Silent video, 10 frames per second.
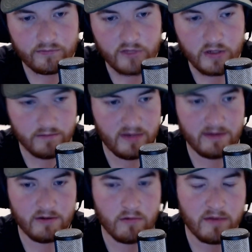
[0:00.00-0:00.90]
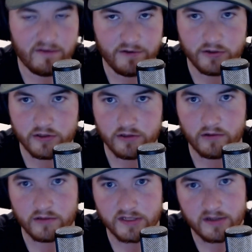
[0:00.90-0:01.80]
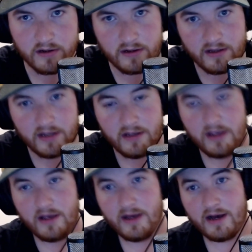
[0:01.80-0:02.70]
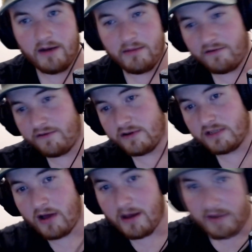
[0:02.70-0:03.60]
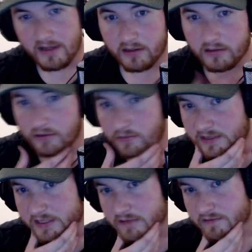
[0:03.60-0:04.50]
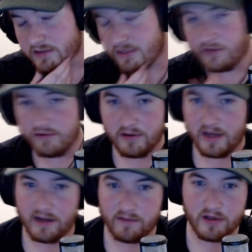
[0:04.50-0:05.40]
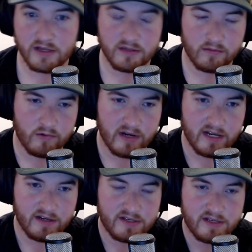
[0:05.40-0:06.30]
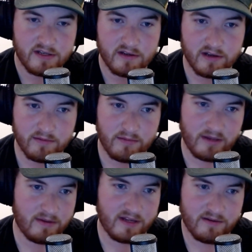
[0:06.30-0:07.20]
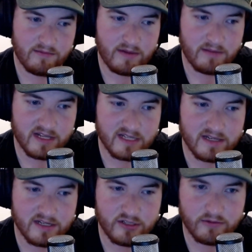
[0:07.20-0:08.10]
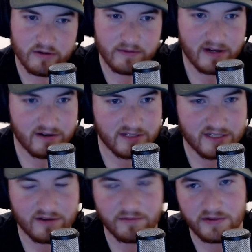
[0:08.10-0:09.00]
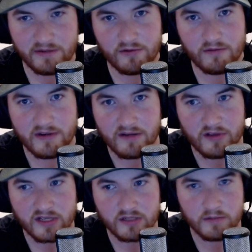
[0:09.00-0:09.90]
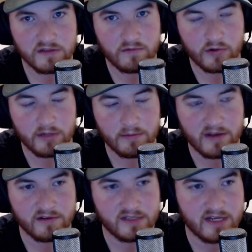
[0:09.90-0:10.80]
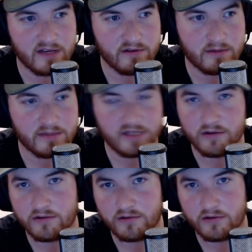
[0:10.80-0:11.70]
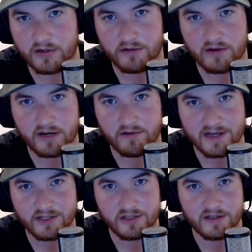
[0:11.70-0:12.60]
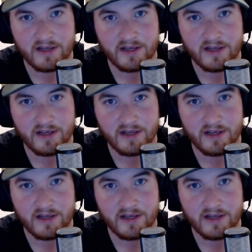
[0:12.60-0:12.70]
maybe what my future goals are. Now, first of all, I might look a little bit different too. I have lost some weight. Maybe that's not super apparent to some people, but I've lost almost 40 pounds now, and I'm still going in the right direction.